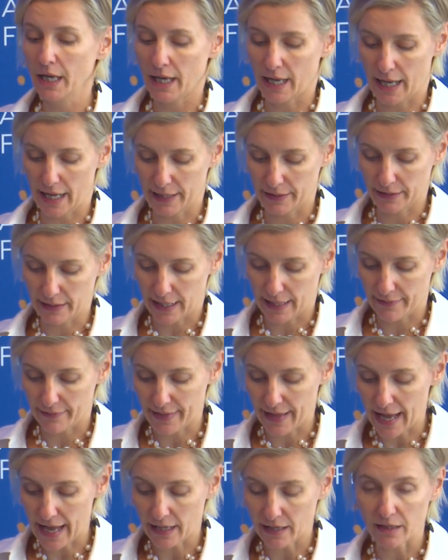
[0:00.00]
And
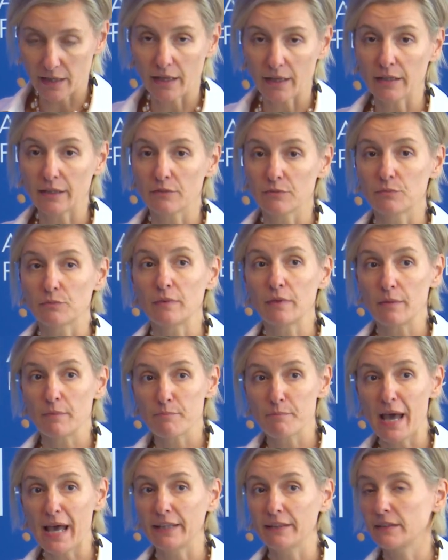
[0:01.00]
that
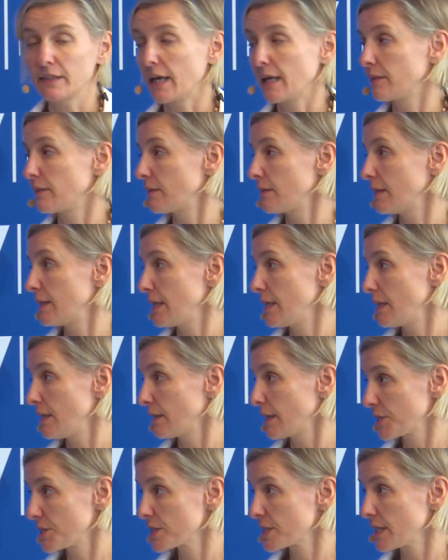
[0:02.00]
meant that the
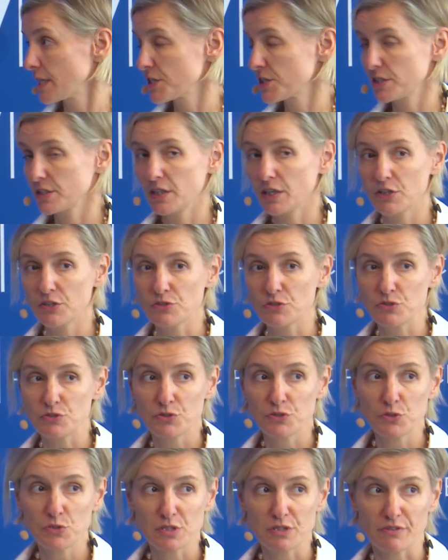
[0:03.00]
legislation needed to
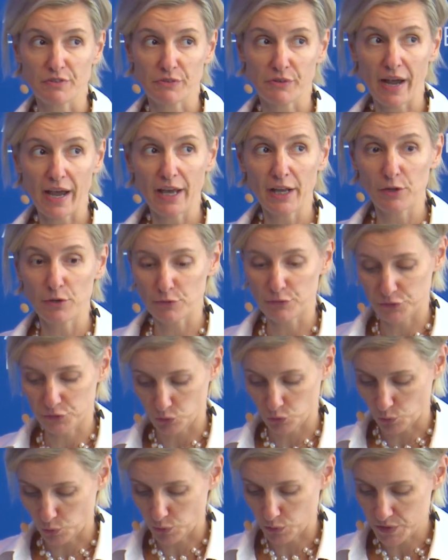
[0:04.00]
introduce a variety of
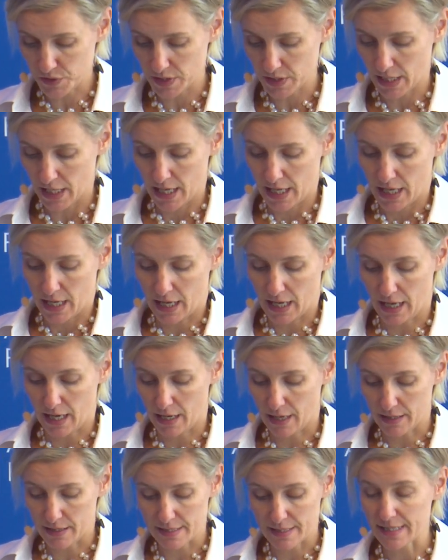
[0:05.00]
tools,
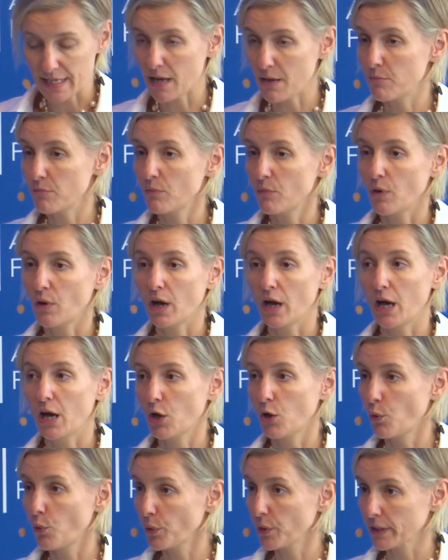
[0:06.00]
some
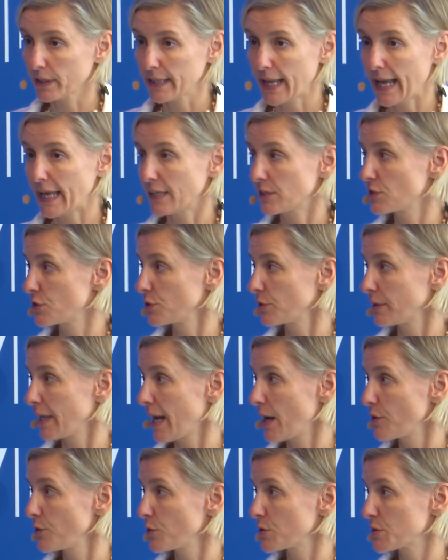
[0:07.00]
court-led, to allow